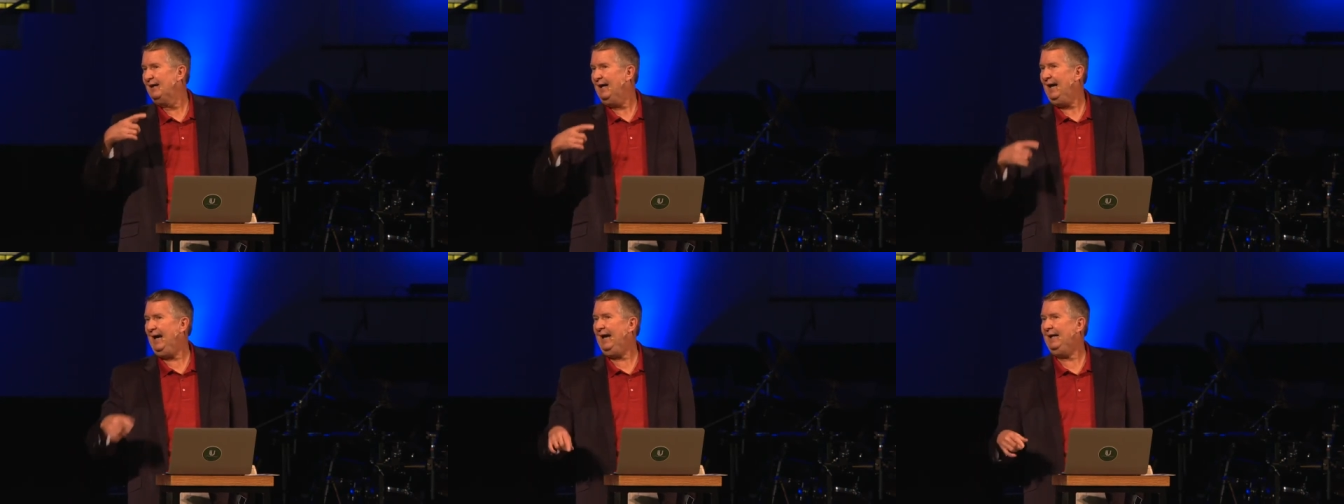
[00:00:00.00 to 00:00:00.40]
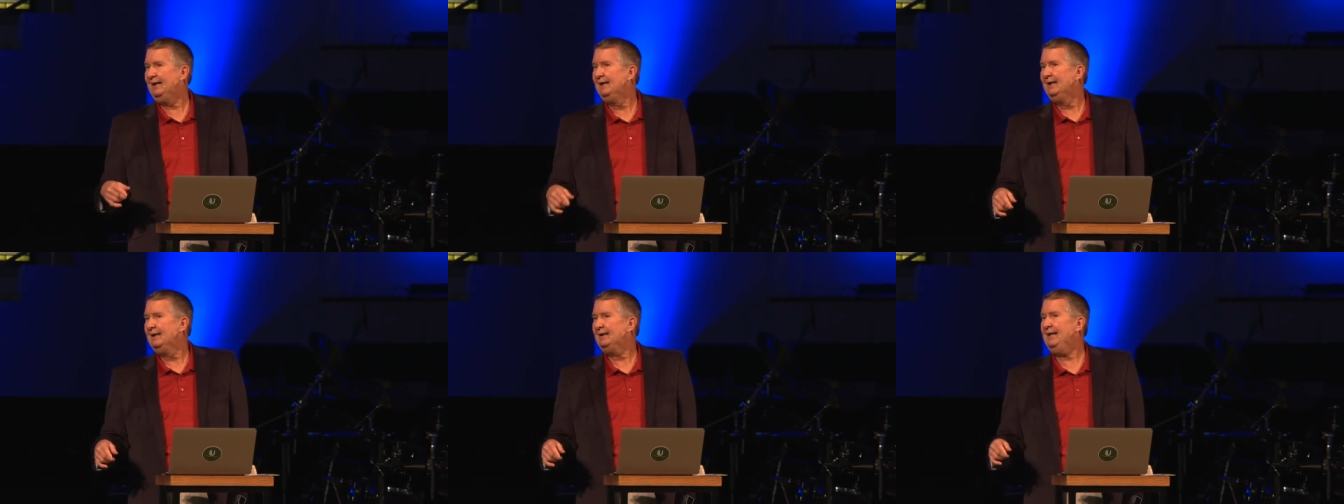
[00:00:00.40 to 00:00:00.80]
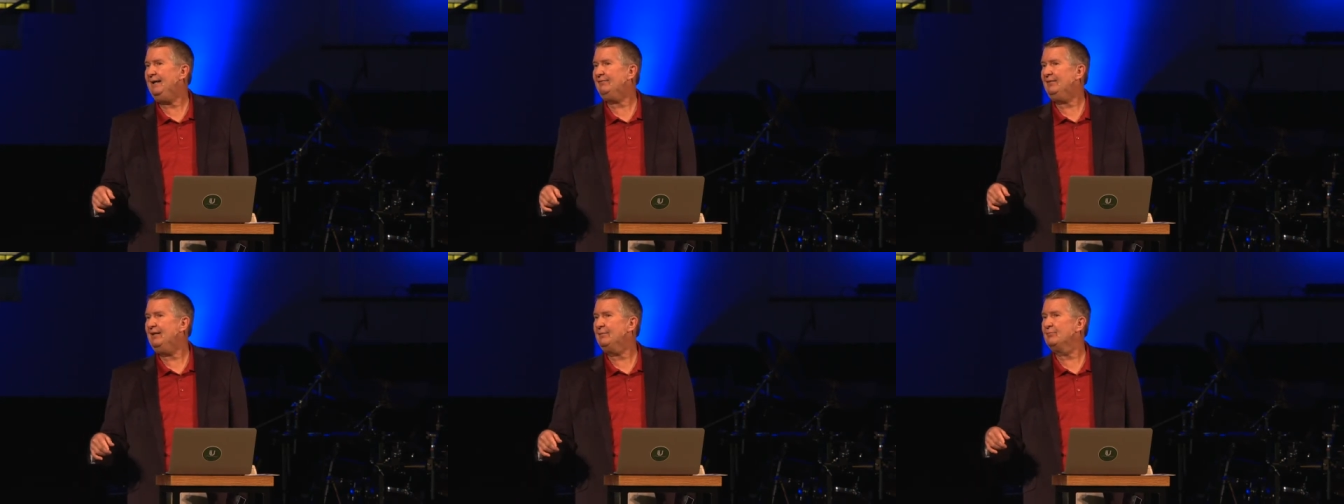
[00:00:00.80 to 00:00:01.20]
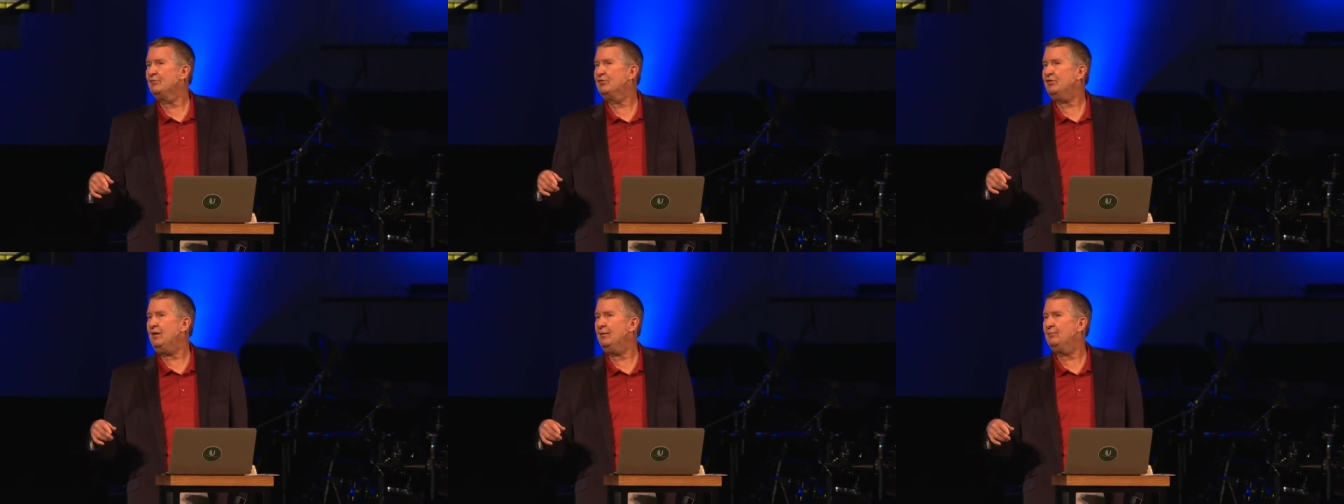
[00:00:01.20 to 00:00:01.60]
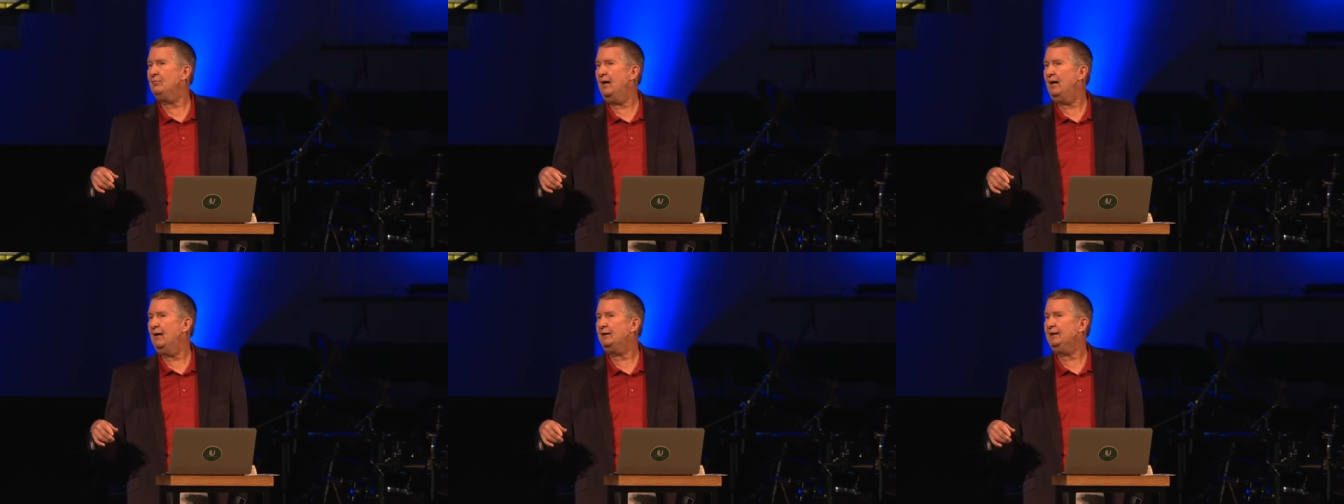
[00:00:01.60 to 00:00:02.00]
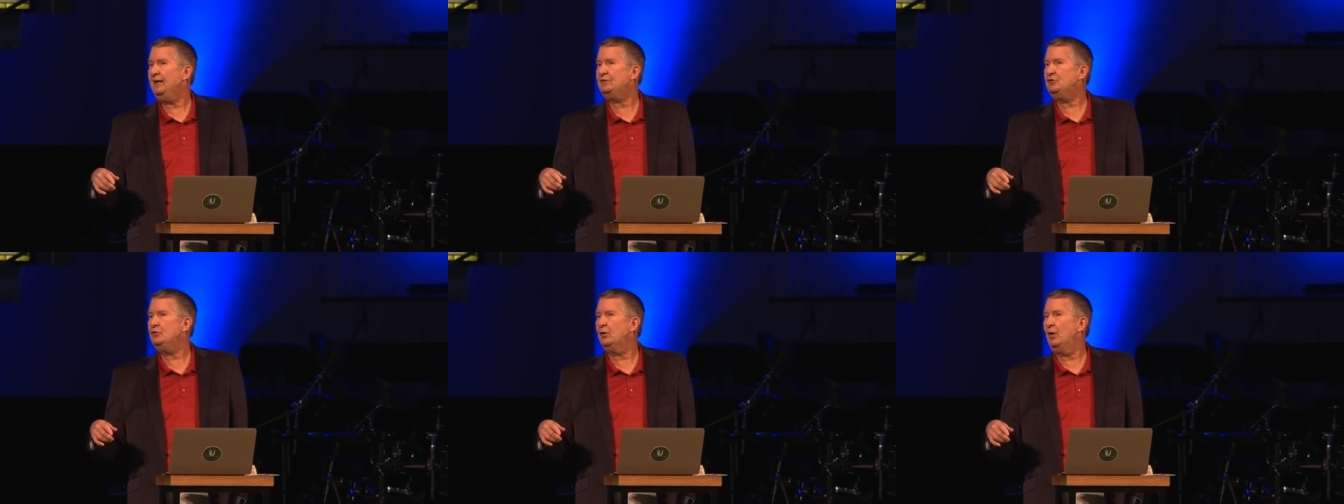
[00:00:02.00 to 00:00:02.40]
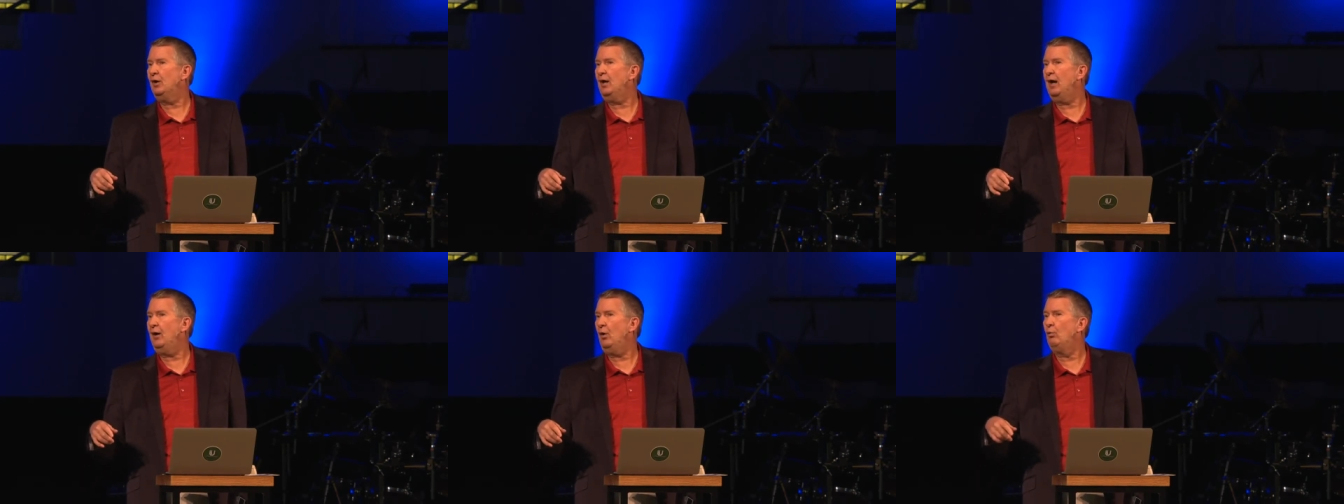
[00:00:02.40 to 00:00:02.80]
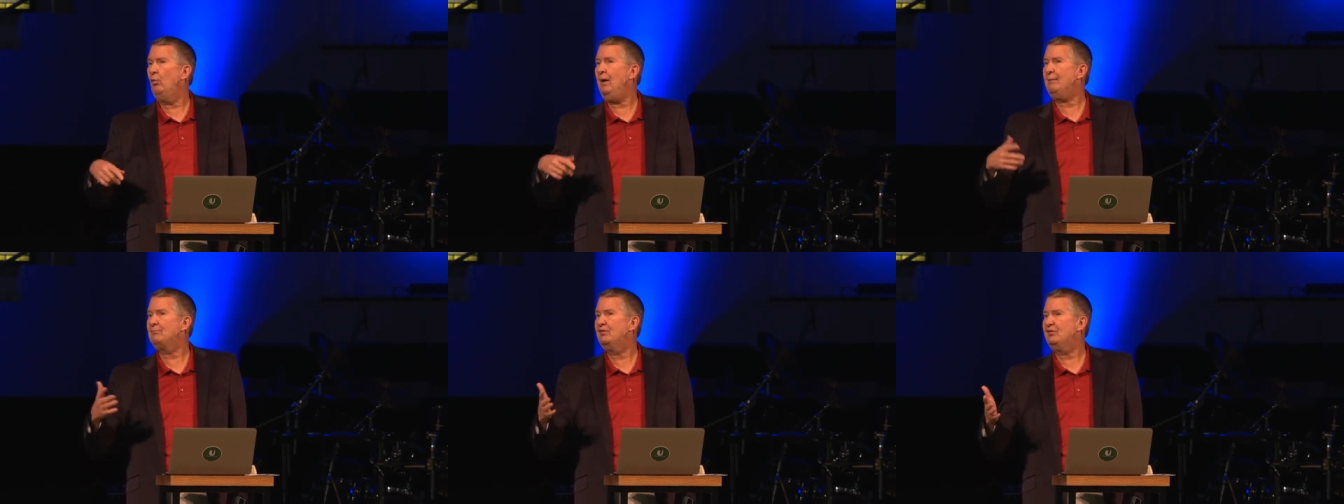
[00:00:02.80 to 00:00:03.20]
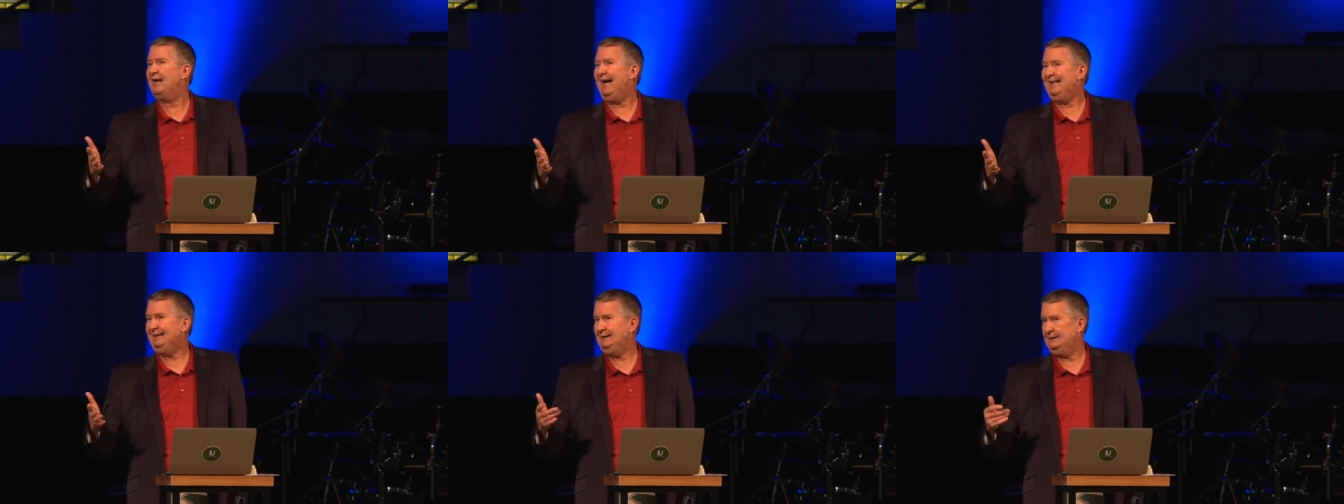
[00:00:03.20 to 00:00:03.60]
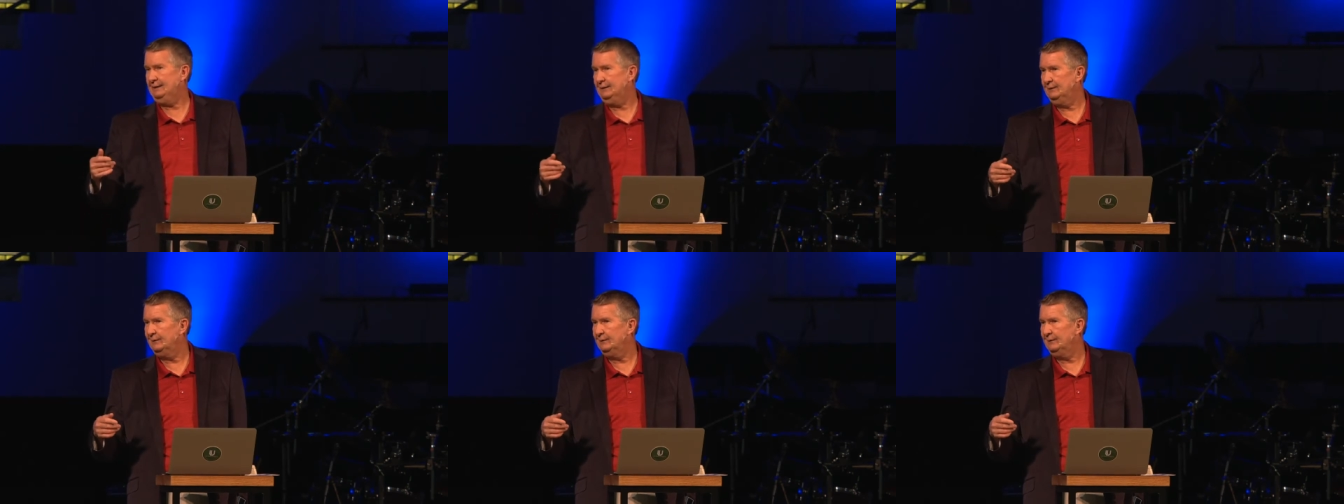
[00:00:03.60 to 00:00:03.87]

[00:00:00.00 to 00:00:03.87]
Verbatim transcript: Hey, get them some, uh, get you a, a website